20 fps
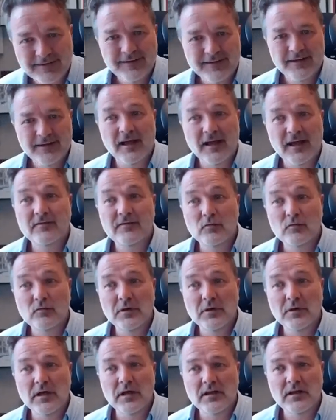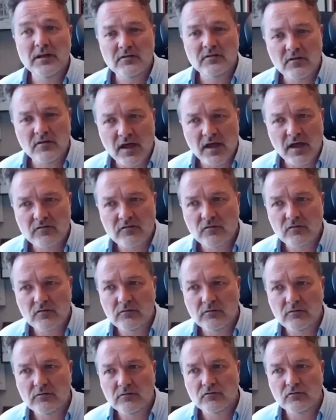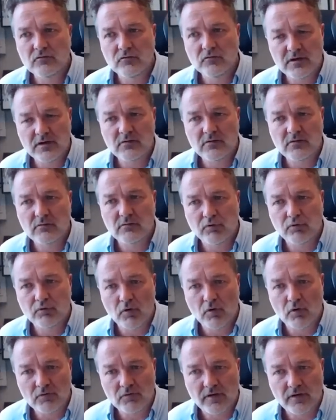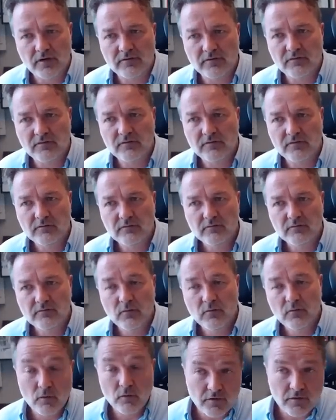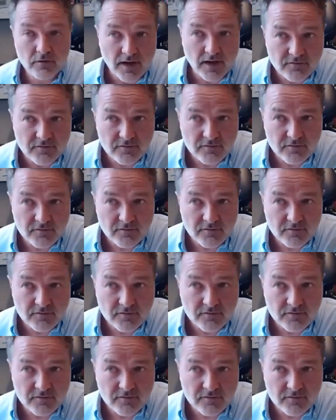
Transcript: It has to be an international juridical process, or a national,